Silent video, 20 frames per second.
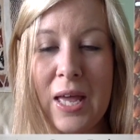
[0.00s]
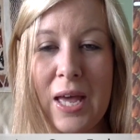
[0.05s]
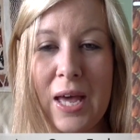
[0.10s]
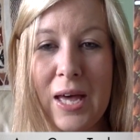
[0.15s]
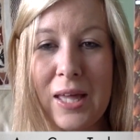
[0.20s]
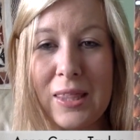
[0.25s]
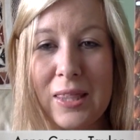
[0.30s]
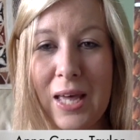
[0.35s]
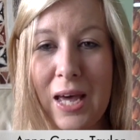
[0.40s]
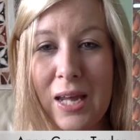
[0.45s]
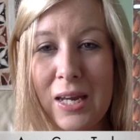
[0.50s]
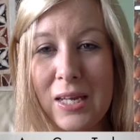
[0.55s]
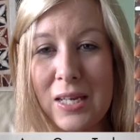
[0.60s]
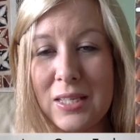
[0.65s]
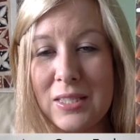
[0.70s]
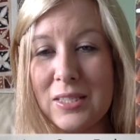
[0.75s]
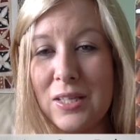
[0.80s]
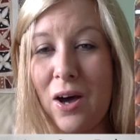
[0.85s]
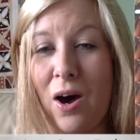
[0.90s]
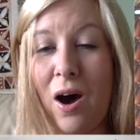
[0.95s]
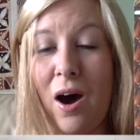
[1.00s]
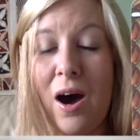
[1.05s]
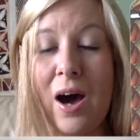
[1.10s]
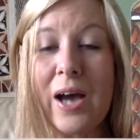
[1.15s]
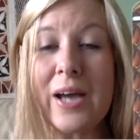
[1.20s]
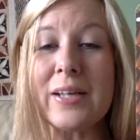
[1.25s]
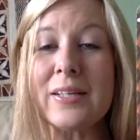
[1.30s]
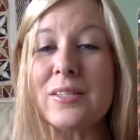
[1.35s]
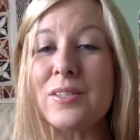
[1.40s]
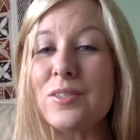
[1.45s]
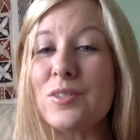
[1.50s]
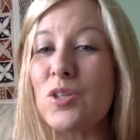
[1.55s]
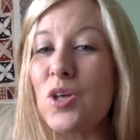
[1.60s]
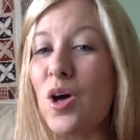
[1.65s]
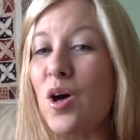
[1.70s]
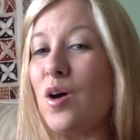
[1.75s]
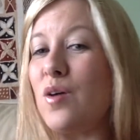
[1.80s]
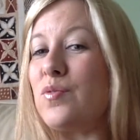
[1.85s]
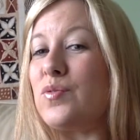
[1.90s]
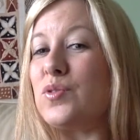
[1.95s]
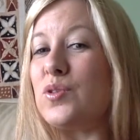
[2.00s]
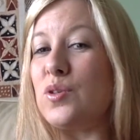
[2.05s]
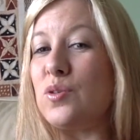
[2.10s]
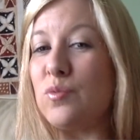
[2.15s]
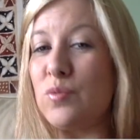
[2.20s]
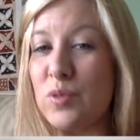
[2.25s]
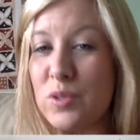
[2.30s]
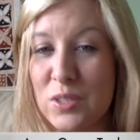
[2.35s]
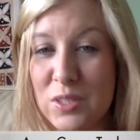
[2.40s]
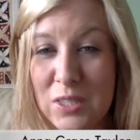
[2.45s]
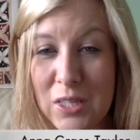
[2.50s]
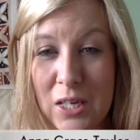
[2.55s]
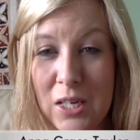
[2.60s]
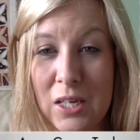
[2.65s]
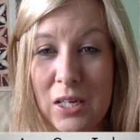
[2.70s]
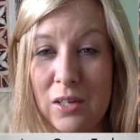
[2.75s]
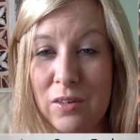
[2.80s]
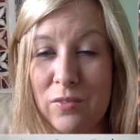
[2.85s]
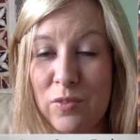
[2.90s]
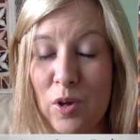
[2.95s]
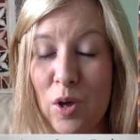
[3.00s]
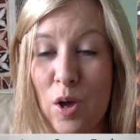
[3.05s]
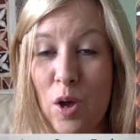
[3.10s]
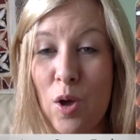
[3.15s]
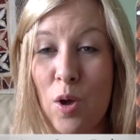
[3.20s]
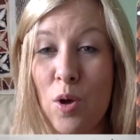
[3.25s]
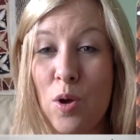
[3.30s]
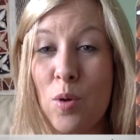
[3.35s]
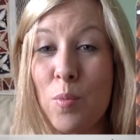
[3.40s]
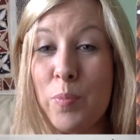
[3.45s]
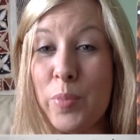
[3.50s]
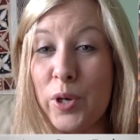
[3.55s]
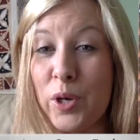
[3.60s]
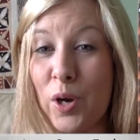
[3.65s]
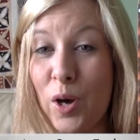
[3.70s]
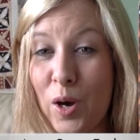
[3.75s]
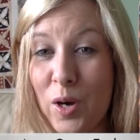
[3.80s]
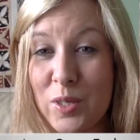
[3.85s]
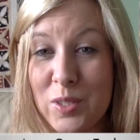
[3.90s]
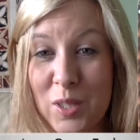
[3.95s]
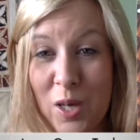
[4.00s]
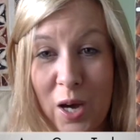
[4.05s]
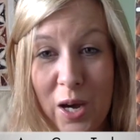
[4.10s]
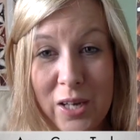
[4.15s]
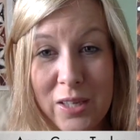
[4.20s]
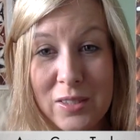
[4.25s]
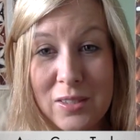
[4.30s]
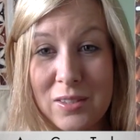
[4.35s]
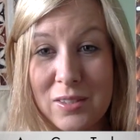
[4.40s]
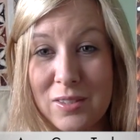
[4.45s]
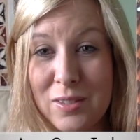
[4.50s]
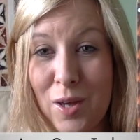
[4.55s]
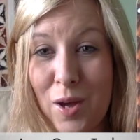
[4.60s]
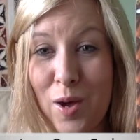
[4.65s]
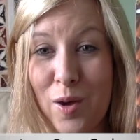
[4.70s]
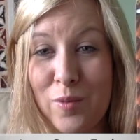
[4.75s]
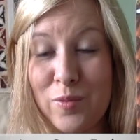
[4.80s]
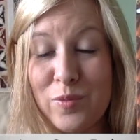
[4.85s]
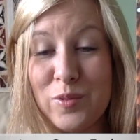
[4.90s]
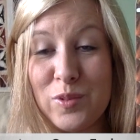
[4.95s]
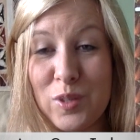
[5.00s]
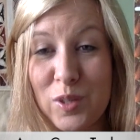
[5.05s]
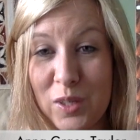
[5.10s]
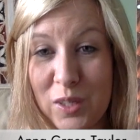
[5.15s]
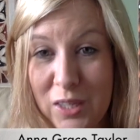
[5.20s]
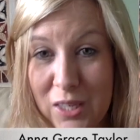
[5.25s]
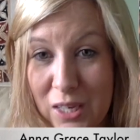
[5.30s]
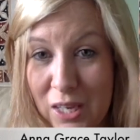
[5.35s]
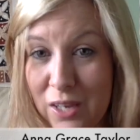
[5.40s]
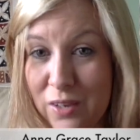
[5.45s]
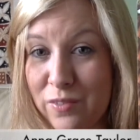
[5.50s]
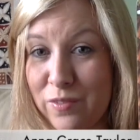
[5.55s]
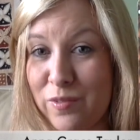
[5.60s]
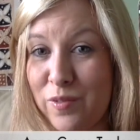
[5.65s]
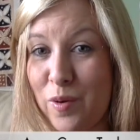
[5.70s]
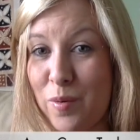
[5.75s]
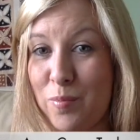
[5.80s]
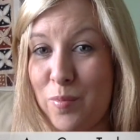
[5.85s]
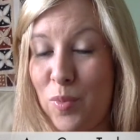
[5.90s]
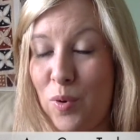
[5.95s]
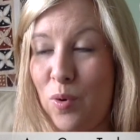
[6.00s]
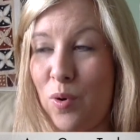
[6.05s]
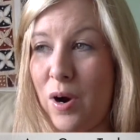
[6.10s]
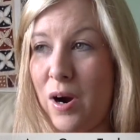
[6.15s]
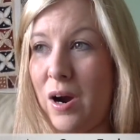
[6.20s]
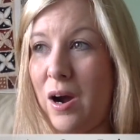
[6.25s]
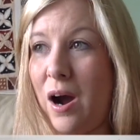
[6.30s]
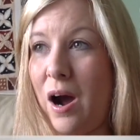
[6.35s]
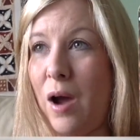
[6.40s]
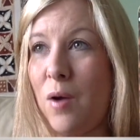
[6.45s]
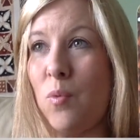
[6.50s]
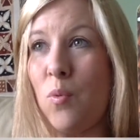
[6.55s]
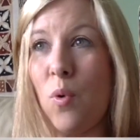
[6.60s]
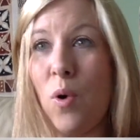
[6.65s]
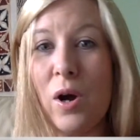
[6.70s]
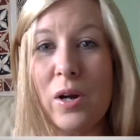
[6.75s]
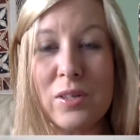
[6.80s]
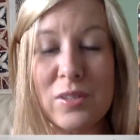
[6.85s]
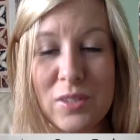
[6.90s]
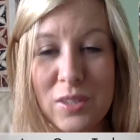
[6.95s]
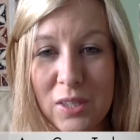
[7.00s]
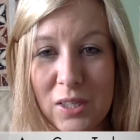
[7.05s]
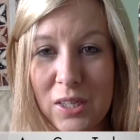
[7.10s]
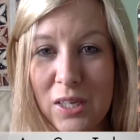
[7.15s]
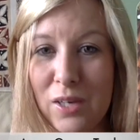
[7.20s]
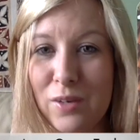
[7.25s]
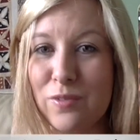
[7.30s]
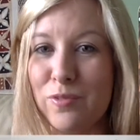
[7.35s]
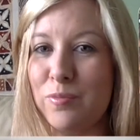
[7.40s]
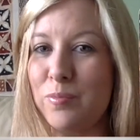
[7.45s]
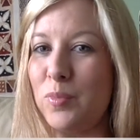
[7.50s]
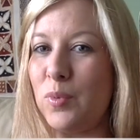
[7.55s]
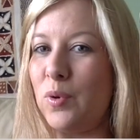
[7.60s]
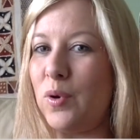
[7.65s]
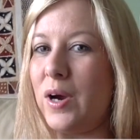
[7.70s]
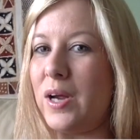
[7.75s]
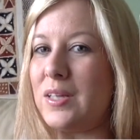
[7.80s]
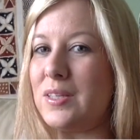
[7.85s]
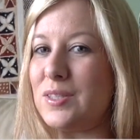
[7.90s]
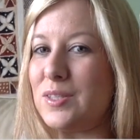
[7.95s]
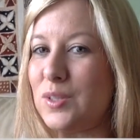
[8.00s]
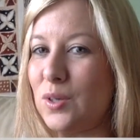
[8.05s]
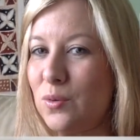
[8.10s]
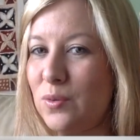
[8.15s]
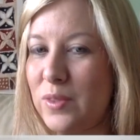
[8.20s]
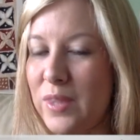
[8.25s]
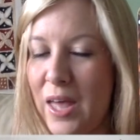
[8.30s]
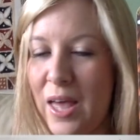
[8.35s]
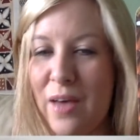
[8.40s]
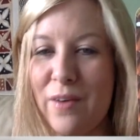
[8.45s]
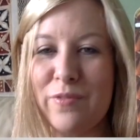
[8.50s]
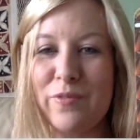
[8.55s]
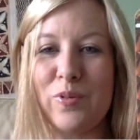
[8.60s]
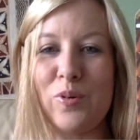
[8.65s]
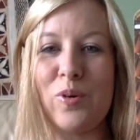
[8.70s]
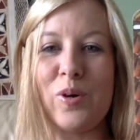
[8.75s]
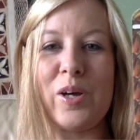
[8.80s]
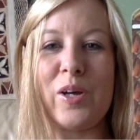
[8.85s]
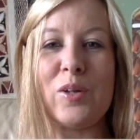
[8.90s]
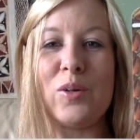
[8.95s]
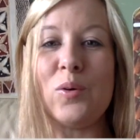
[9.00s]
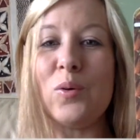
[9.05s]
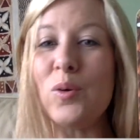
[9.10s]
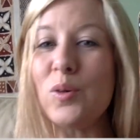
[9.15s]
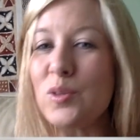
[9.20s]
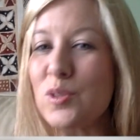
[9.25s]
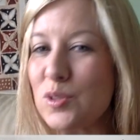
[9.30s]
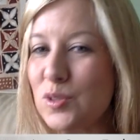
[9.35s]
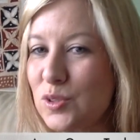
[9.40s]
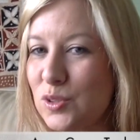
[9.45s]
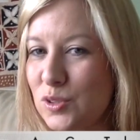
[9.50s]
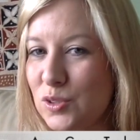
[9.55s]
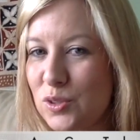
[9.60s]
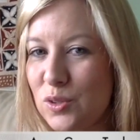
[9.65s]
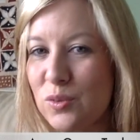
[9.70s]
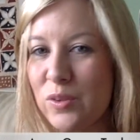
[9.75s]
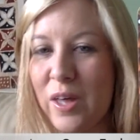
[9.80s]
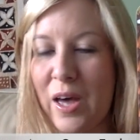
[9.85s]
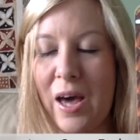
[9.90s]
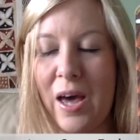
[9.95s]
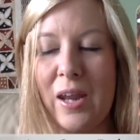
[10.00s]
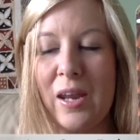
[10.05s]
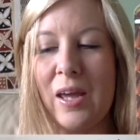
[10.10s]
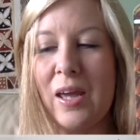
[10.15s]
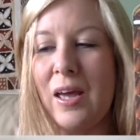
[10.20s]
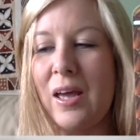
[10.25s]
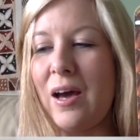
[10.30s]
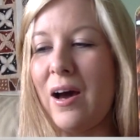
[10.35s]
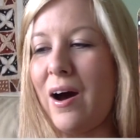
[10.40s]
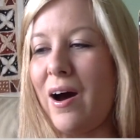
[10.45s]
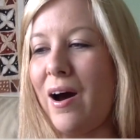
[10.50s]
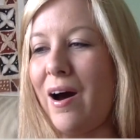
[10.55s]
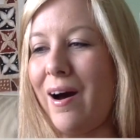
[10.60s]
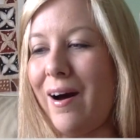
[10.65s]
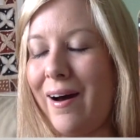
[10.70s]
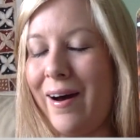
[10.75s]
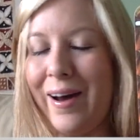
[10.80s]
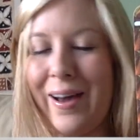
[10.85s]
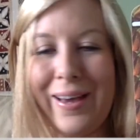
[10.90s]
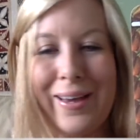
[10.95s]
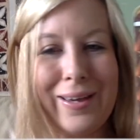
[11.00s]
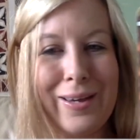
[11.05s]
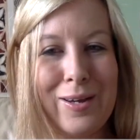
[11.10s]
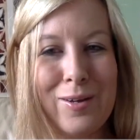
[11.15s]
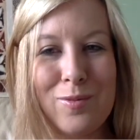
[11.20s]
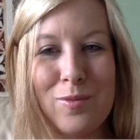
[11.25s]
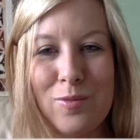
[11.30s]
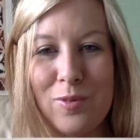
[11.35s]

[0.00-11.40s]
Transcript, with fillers: and that is I deserve to receive because I deserve to give more. I want to give more, and so therefore, in order to do that, I